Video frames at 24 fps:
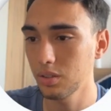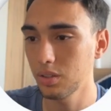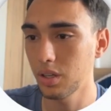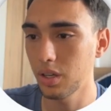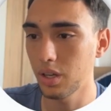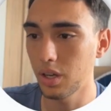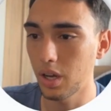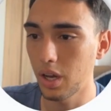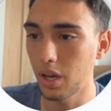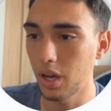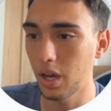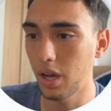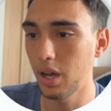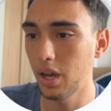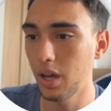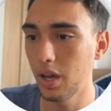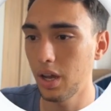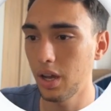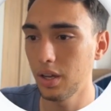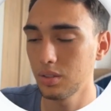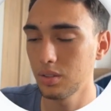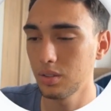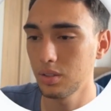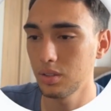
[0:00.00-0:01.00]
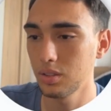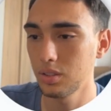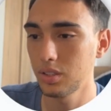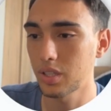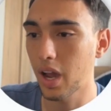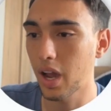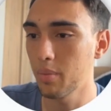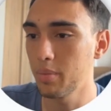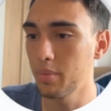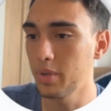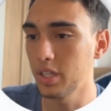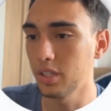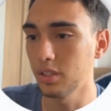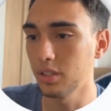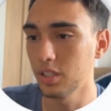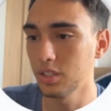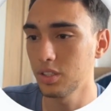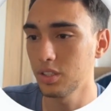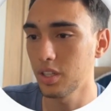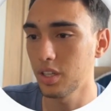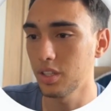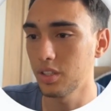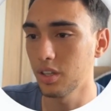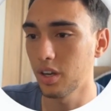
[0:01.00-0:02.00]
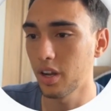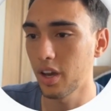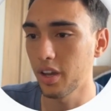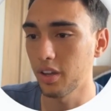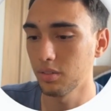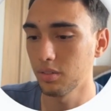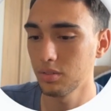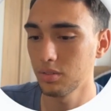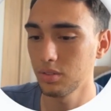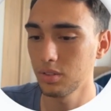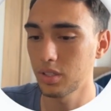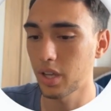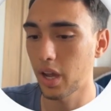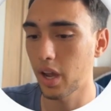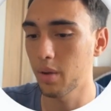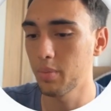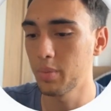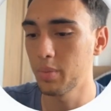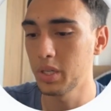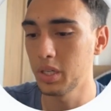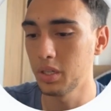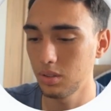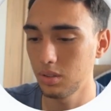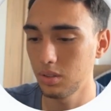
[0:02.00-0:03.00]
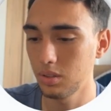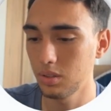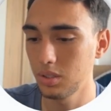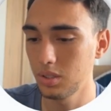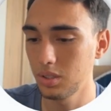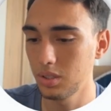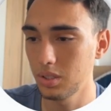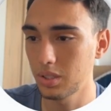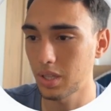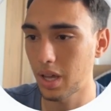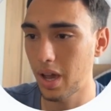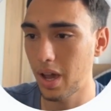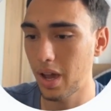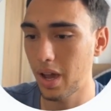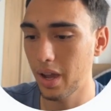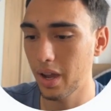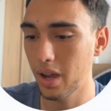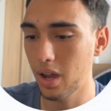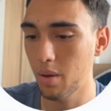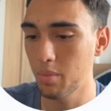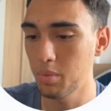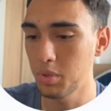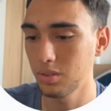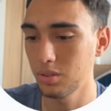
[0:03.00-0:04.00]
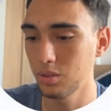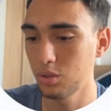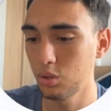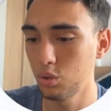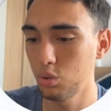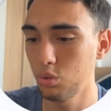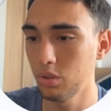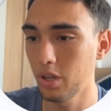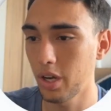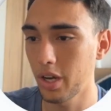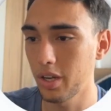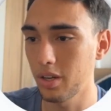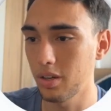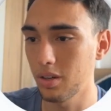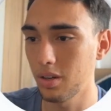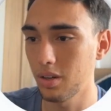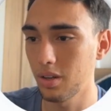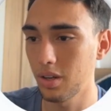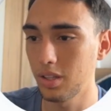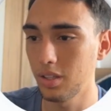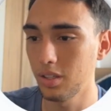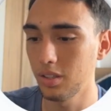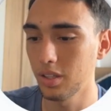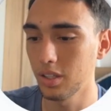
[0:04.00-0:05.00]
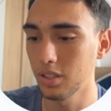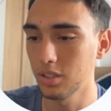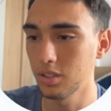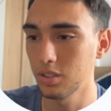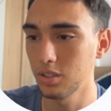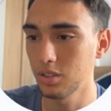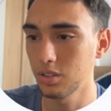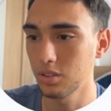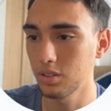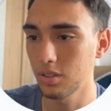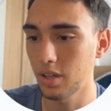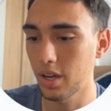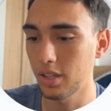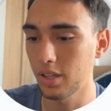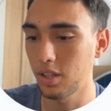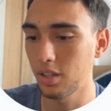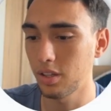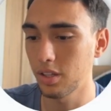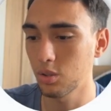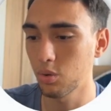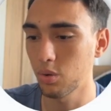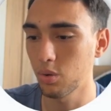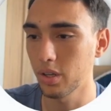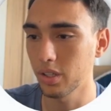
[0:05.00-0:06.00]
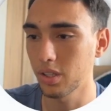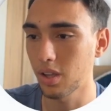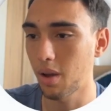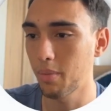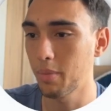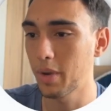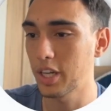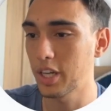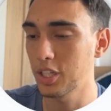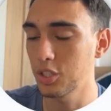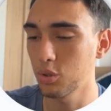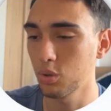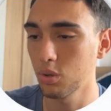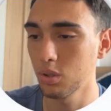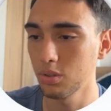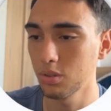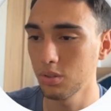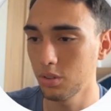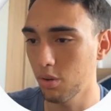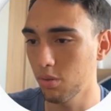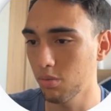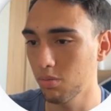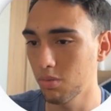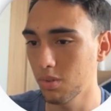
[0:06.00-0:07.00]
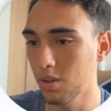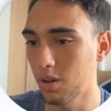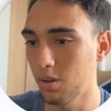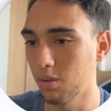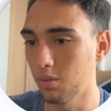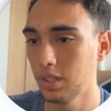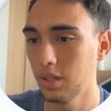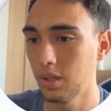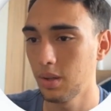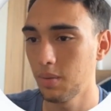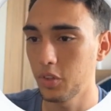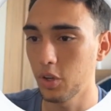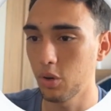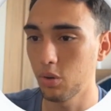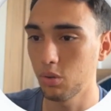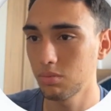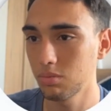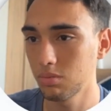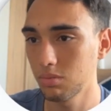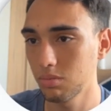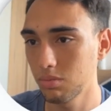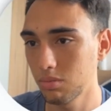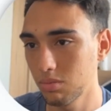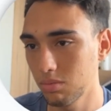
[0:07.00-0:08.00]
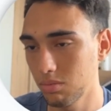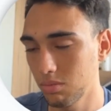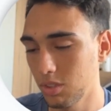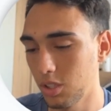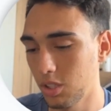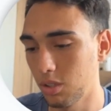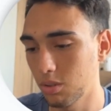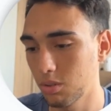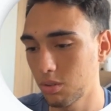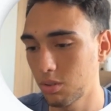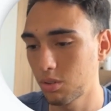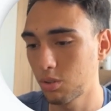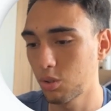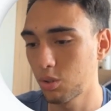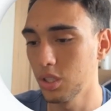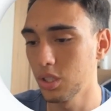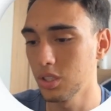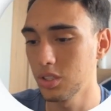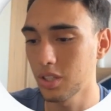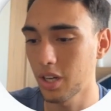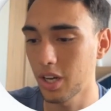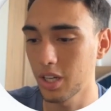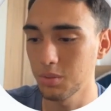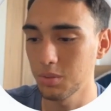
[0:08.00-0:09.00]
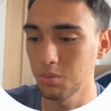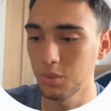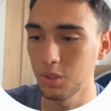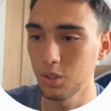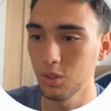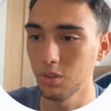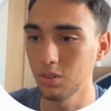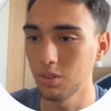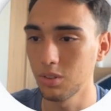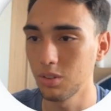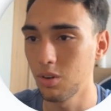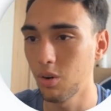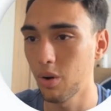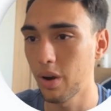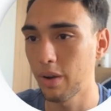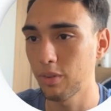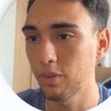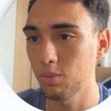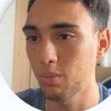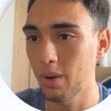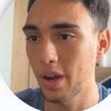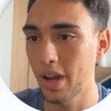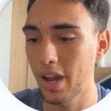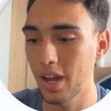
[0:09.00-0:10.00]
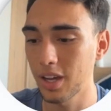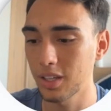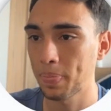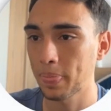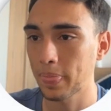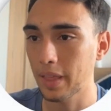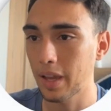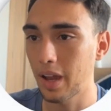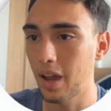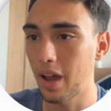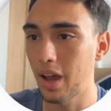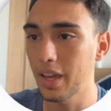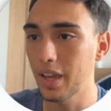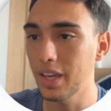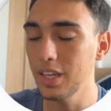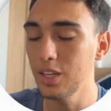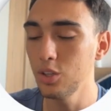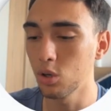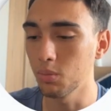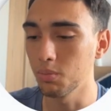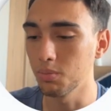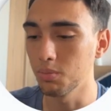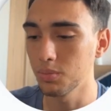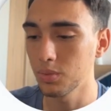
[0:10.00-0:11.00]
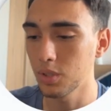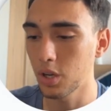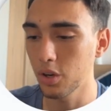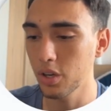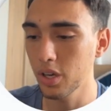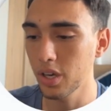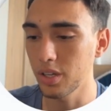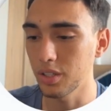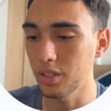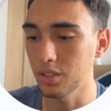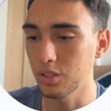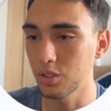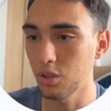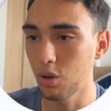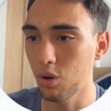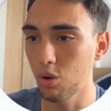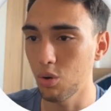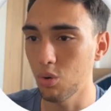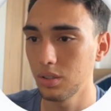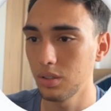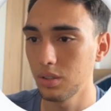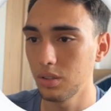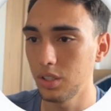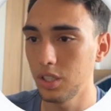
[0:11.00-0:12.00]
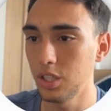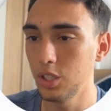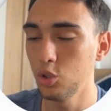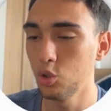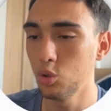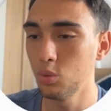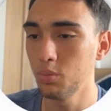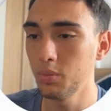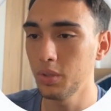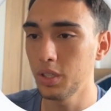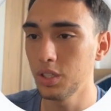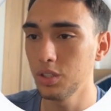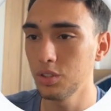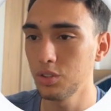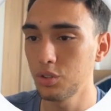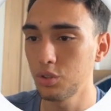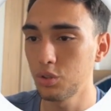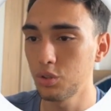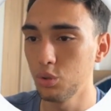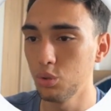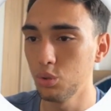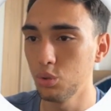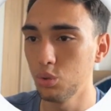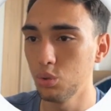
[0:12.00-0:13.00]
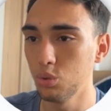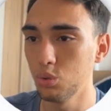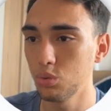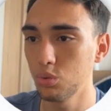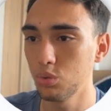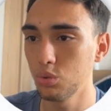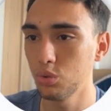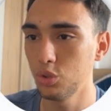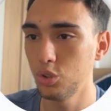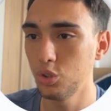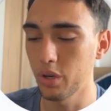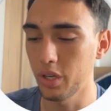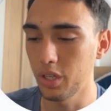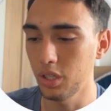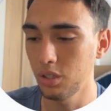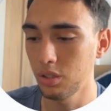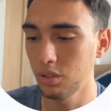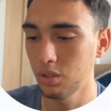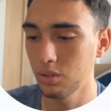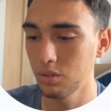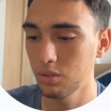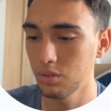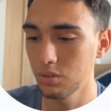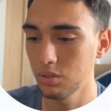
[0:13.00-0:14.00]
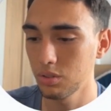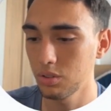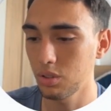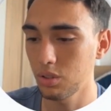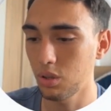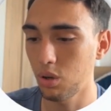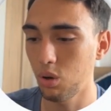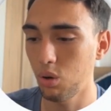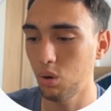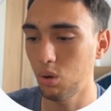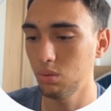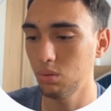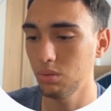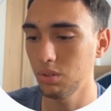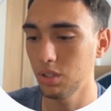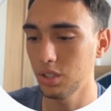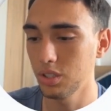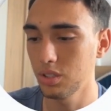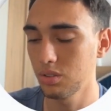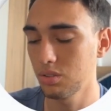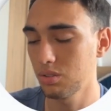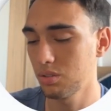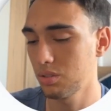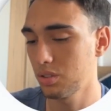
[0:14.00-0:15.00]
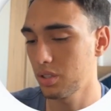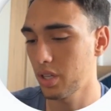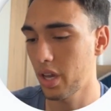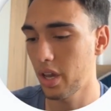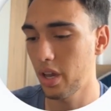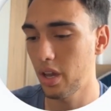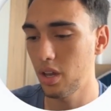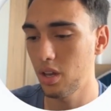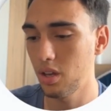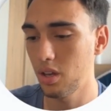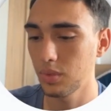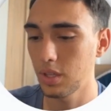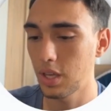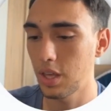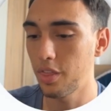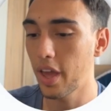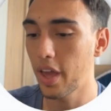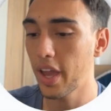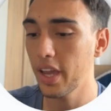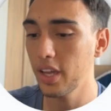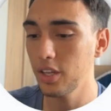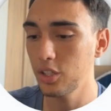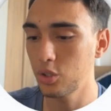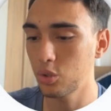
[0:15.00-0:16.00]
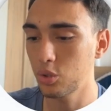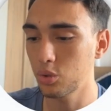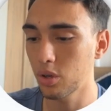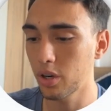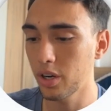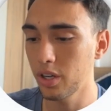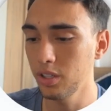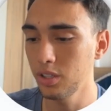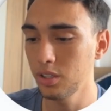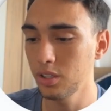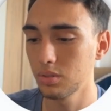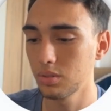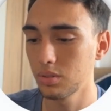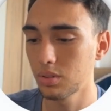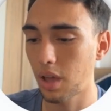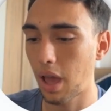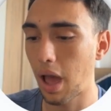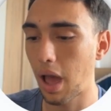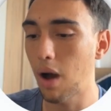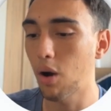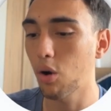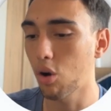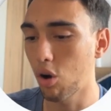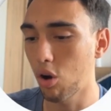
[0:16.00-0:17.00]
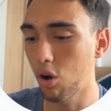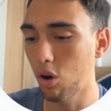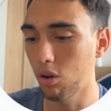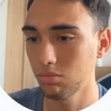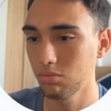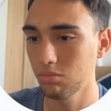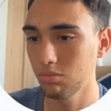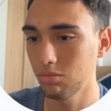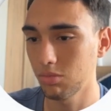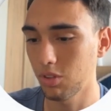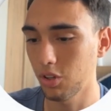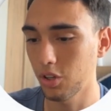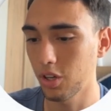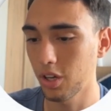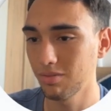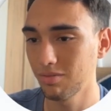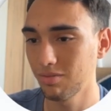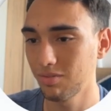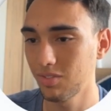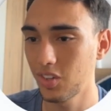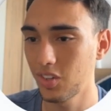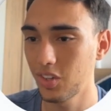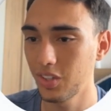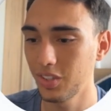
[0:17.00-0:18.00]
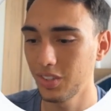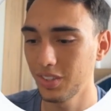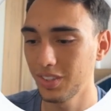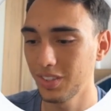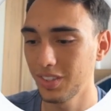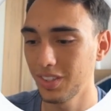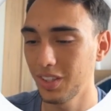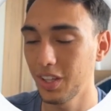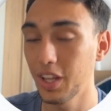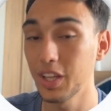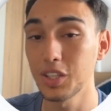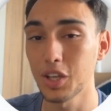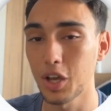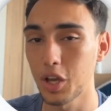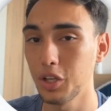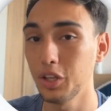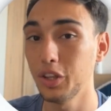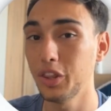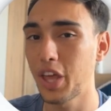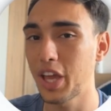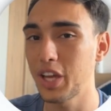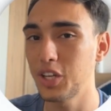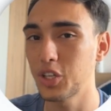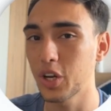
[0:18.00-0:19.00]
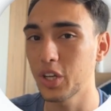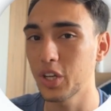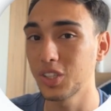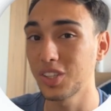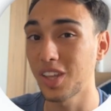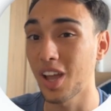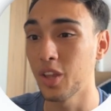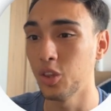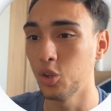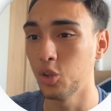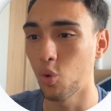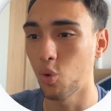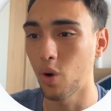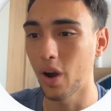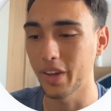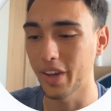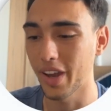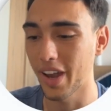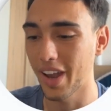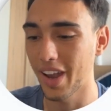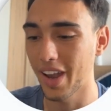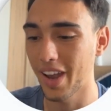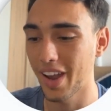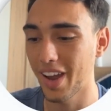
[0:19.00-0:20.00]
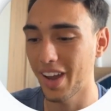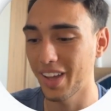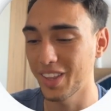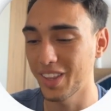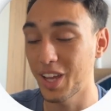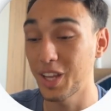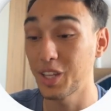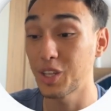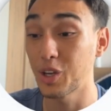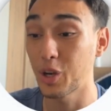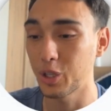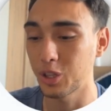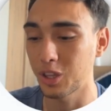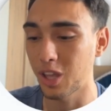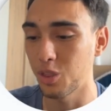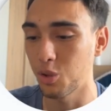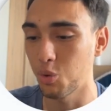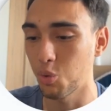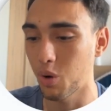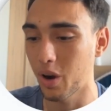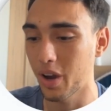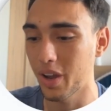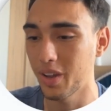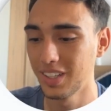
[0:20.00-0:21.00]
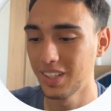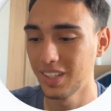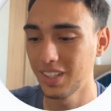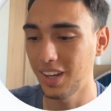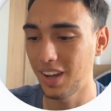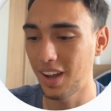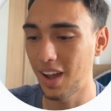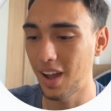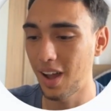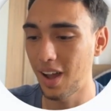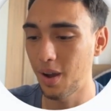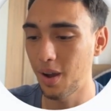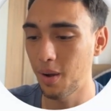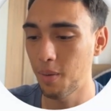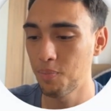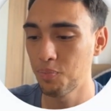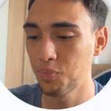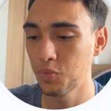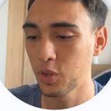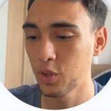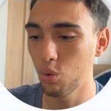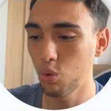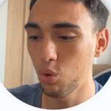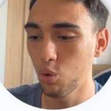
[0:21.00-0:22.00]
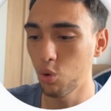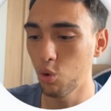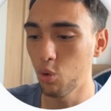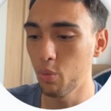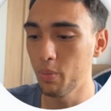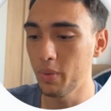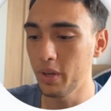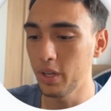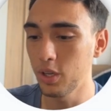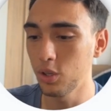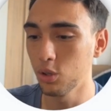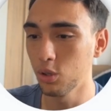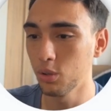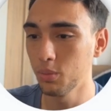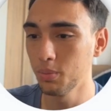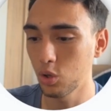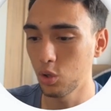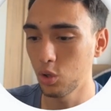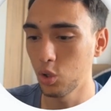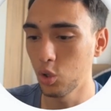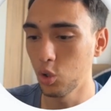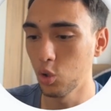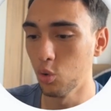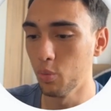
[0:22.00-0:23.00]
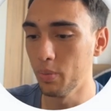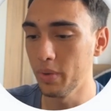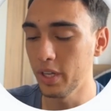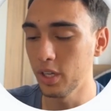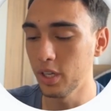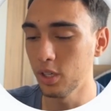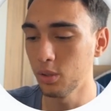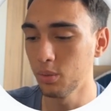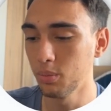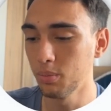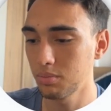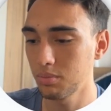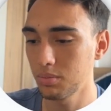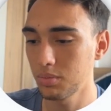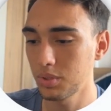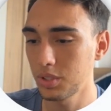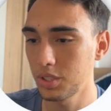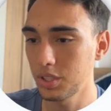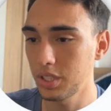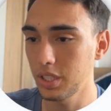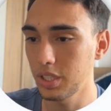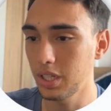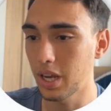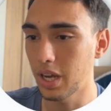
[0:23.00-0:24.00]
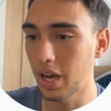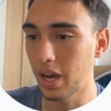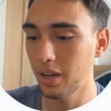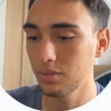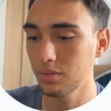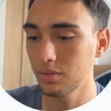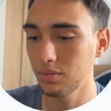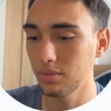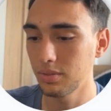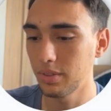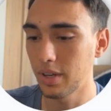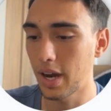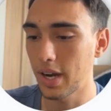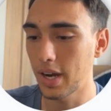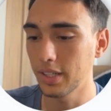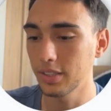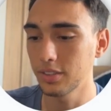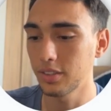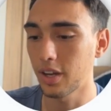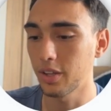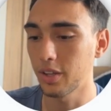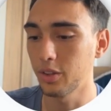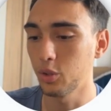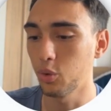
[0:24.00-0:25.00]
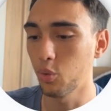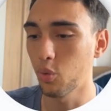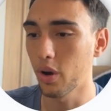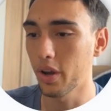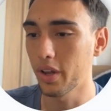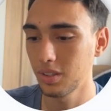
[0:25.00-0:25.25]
sagabi. Let's say tonight. Sagabi tonight. I think that's correct. I'm not sure. Don't criticize me or go after my ass. Inum. Okay, so inum is to drink. So let's say they drank alcohol. Okay, let's say they drank tanduay. Yeah, they drank tanduay. Uminom sila ng tanduay.